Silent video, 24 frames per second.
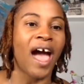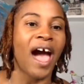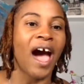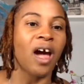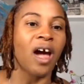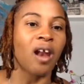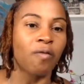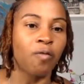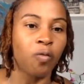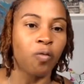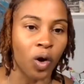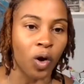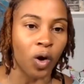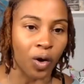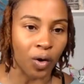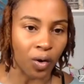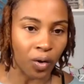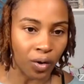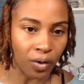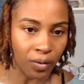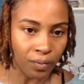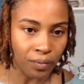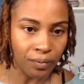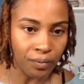out of work.
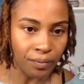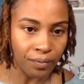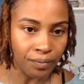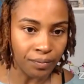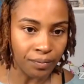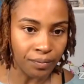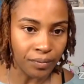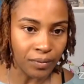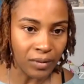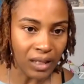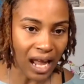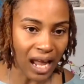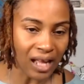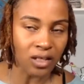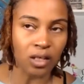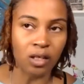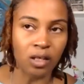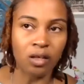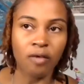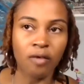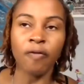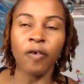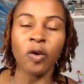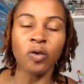That's
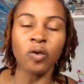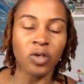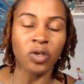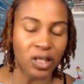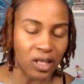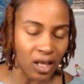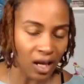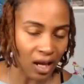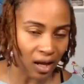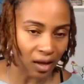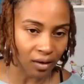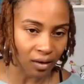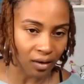the first thing.